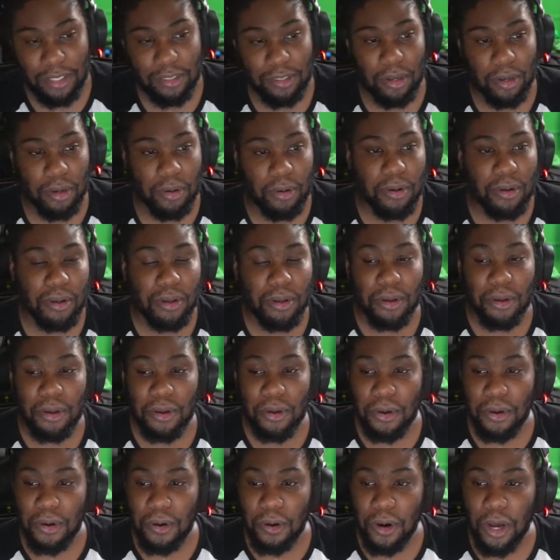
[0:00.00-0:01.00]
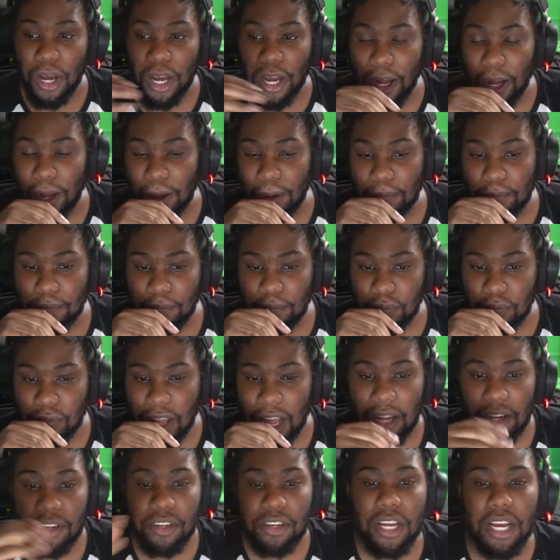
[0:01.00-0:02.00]
So,
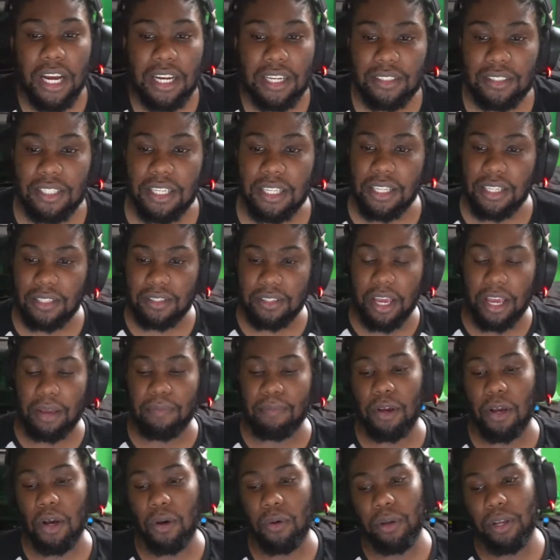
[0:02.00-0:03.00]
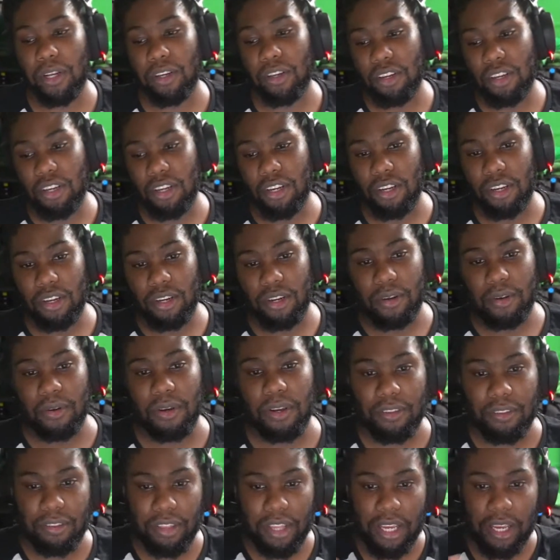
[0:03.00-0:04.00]
how do you guys see this game going? Do
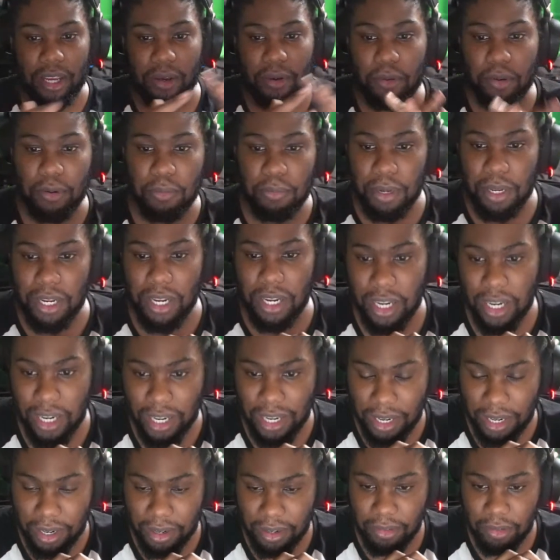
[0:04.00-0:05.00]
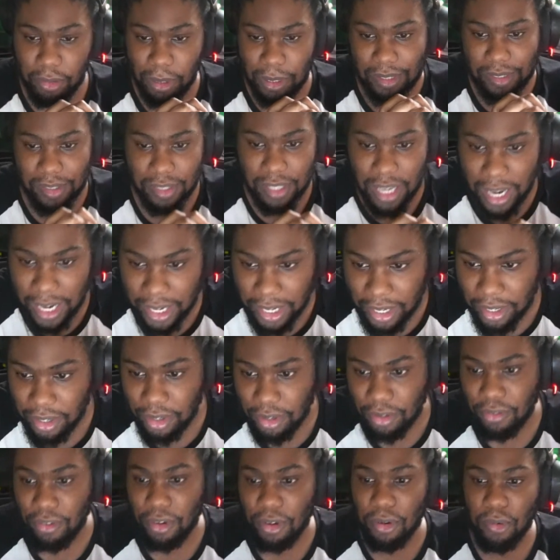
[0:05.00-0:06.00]
you think it would be one-sided?
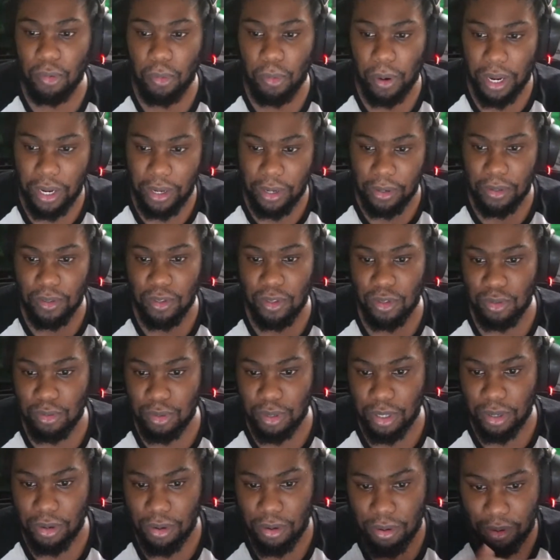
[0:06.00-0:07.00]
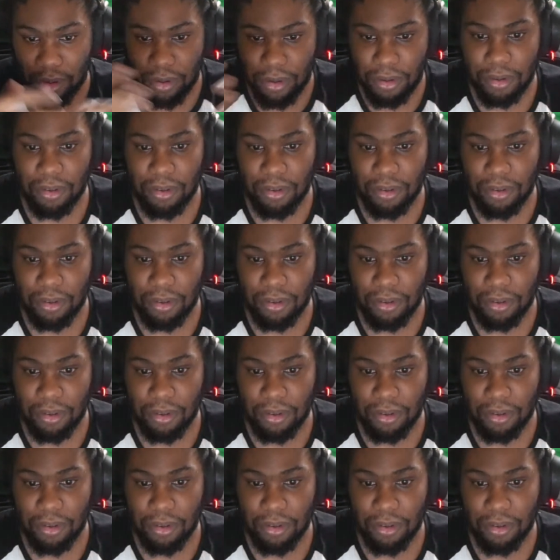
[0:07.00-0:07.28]
Do you think Wales will?